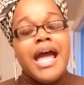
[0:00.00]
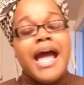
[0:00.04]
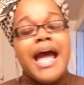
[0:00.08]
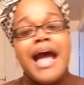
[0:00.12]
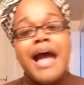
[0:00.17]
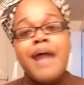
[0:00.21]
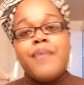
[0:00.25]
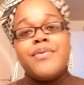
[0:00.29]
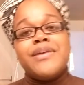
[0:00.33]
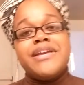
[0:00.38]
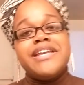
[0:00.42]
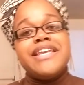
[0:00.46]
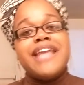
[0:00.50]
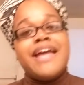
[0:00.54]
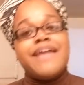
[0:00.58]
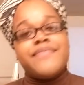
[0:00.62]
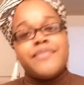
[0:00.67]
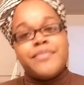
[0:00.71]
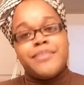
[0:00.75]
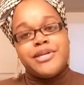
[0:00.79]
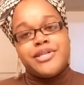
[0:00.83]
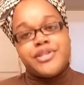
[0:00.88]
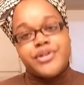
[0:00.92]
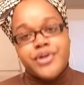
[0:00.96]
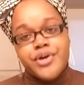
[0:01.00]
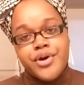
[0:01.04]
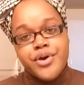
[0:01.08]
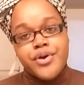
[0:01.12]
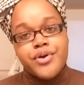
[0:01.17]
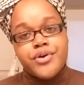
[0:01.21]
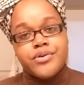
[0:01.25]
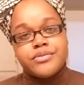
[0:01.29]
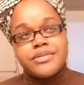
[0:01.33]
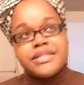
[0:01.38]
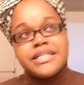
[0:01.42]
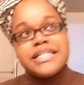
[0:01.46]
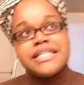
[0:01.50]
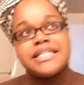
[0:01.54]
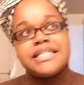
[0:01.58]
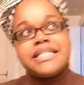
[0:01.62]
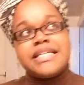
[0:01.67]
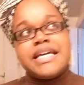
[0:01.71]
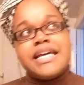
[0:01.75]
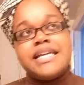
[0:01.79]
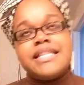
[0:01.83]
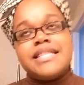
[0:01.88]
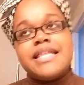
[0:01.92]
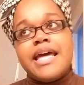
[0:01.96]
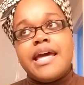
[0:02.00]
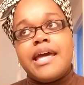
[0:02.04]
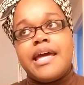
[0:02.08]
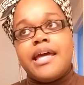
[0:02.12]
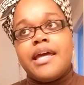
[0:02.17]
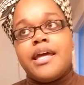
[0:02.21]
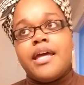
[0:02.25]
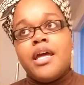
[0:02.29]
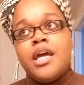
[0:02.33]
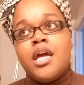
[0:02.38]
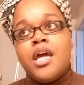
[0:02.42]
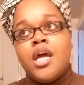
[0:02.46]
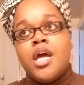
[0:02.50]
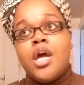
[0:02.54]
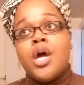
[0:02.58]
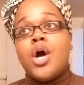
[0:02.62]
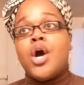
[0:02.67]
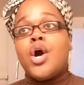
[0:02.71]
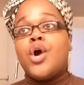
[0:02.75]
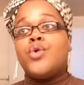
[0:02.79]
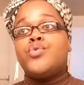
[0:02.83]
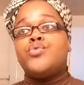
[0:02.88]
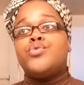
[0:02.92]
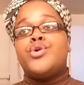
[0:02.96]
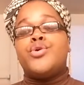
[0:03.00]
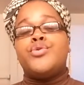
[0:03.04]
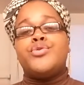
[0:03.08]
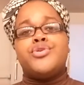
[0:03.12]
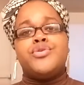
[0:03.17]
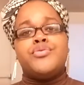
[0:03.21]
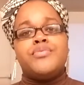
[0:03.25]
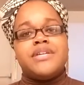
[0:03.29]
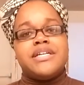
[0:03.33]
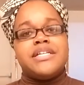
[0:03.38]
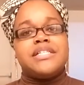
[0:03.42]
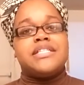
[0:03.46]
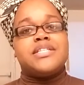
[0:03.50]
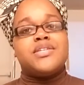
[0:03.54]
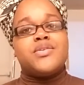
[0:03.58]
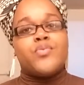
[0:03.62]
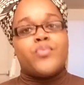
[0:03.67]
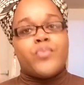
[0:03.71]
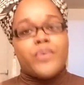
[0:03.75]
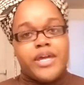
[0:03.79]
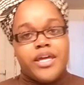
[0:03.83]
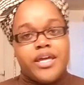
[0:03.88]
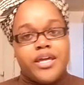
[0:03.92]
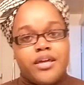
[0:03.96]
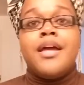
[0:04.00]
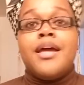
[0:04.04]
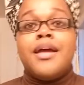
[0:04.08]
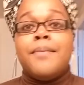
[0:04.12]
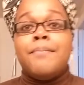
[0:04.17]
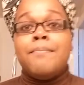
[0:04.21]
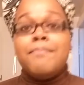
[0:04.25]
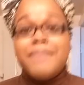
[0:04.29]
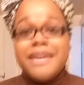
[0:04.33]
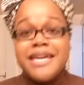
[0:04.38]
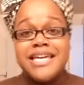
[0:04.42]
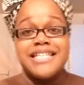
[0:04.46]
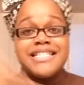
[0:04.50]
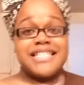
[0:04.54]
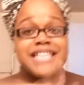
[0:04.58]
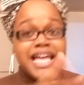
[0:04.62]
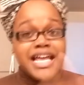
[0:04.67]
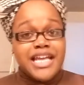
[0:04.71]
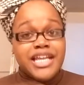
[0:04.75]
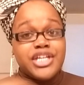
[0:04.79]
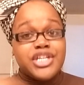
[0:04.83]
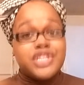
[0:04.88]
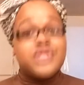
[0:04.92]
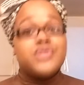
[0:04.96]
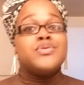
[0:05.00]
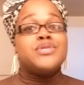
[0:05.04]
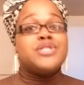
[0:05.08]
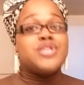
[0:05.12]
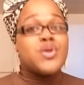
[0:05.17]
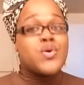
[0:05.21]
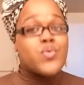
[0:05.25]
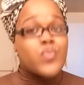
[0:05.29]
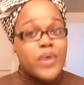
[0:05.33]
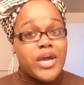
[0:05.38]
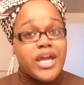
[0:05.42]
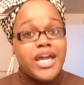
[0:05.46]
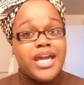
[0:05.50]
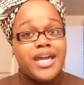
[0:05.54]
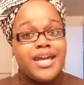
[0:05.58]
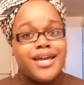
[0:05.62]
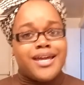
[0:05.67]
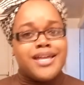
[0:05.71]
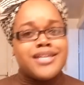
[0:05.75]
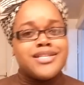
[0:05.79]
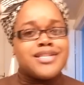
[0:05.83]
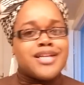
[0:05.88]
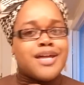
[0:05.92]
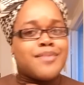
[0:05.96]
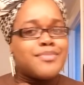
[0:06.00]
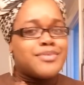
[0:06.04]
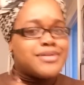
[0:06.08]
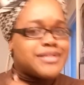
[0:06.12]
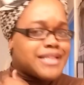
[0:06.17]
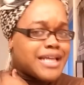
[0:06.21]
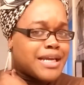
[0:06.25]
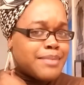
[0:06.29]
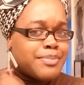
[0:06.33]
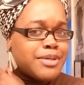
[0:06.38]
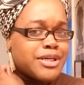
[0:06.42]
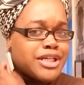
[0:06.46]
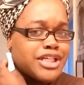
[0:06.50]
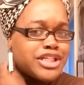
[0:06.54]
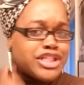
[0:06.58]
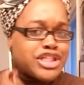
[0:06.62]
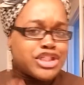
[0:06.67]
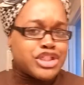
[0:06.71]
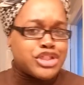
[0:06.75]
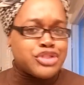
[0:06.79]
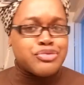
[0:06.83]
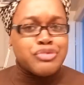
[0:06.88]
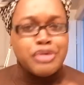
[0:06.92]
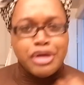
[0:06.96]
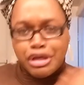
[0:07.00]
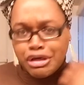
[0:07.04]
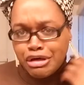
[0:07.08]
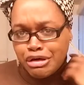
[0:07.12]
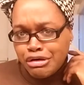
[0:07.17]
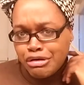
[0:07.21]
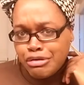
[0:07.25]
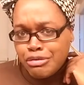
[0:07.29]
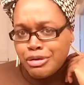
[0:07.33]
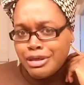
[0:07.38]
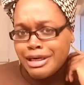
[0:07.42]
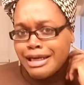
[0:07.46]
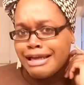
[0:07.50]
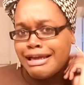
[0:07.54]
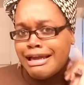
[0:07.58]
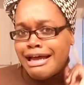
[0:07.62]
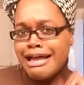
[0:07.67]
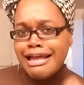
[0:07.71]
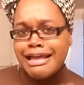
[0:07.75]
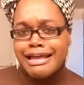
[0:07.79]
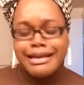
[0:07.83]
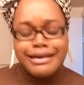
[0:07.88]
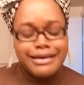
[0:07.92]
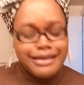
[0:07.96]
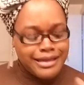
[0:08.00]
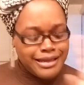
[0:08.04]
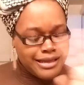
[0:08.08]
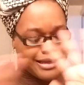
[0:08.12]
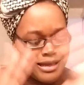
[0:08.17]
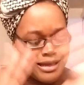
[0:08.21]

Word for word: I would never be the girl to say that, oh no, you need to wait. Me telling you to wait is almost like pulling a trigger on a gun.